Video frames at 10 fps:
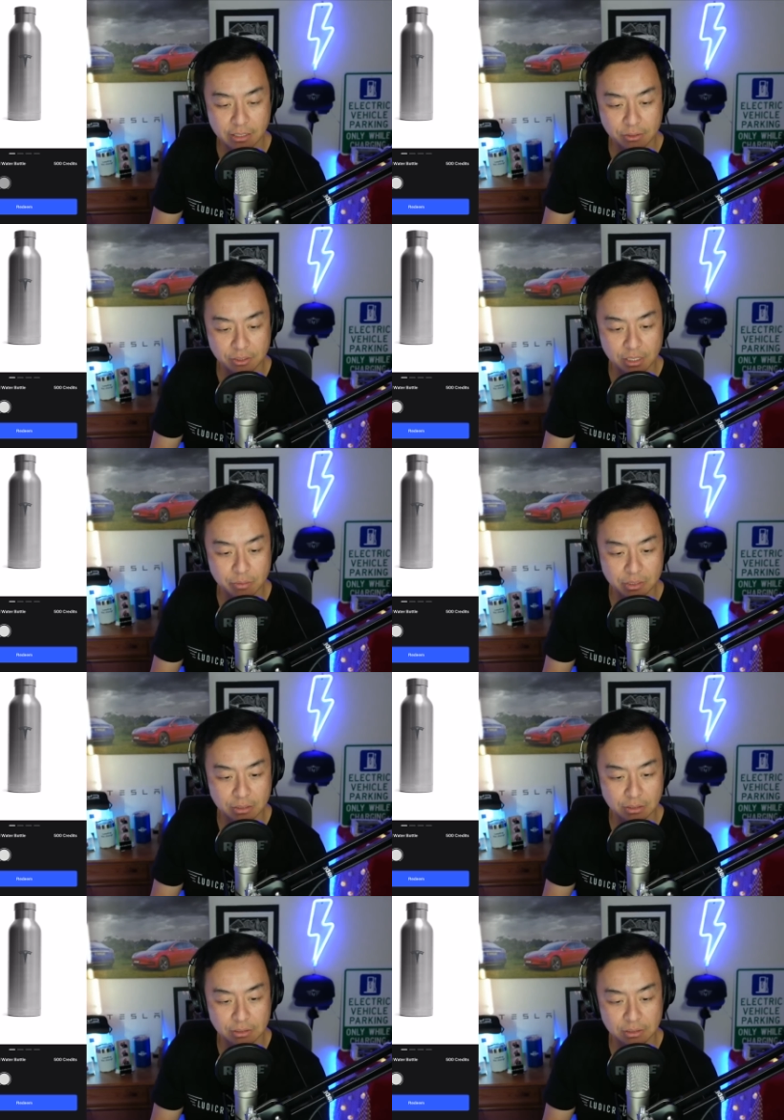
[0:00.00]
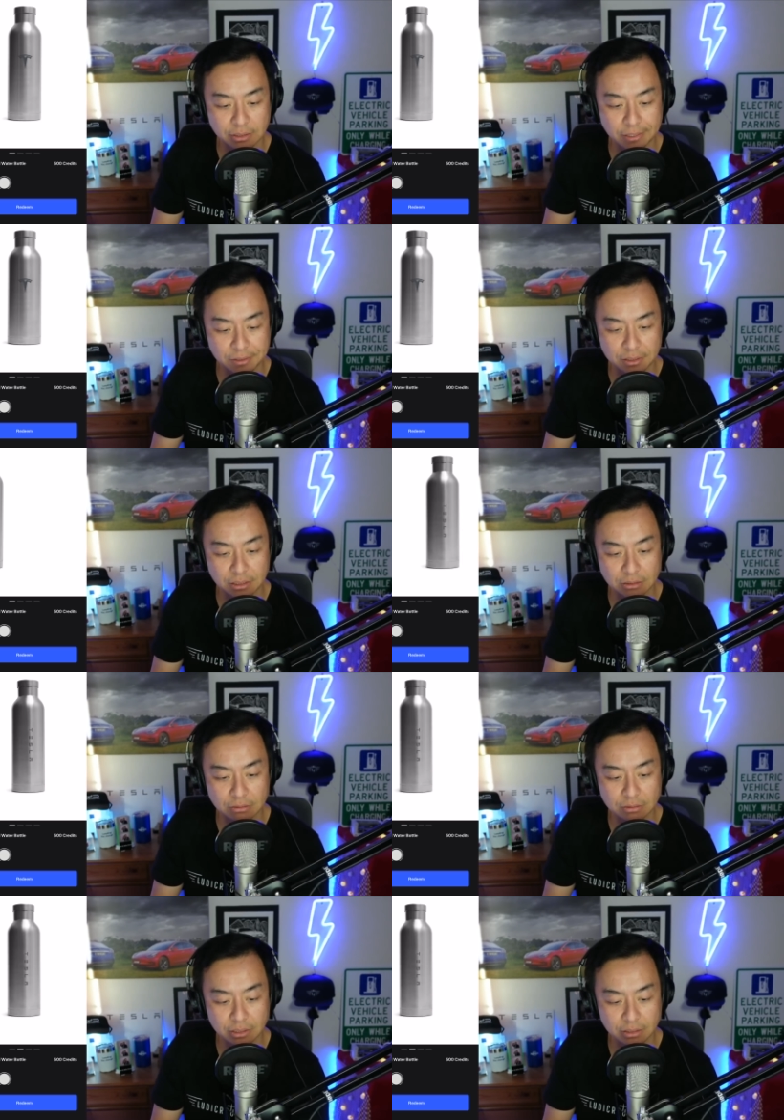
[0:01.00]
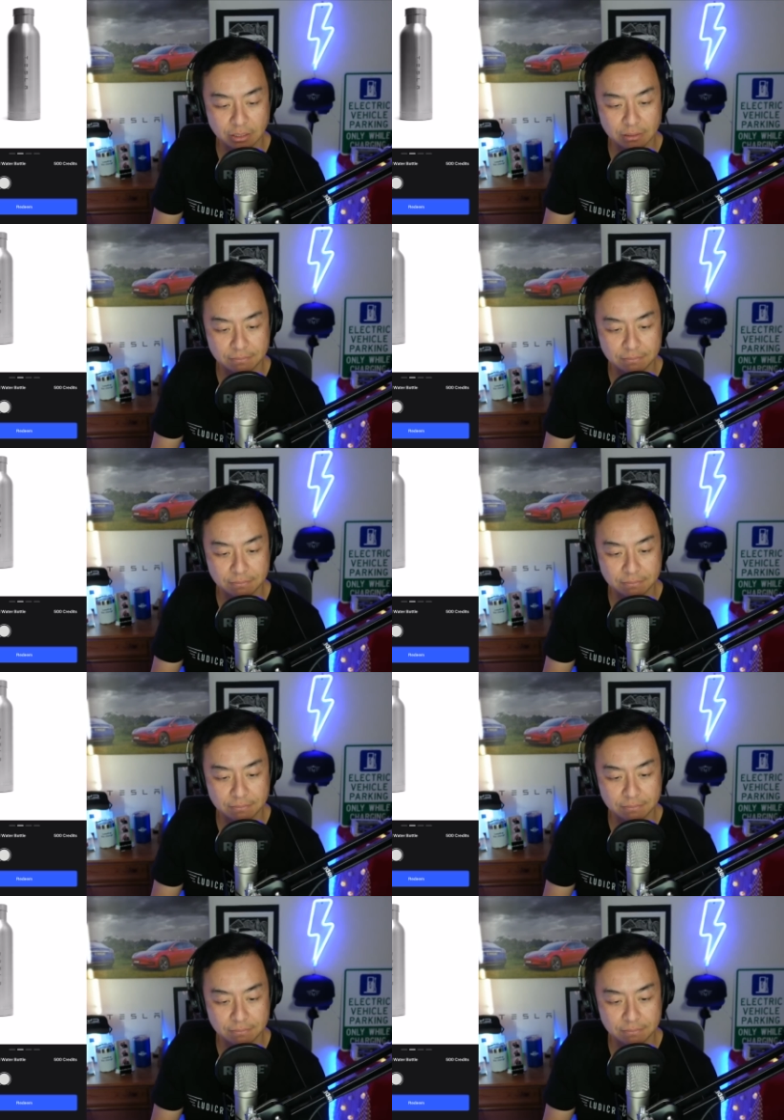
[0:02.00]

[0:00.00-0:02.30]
they also come in stainless steel like that.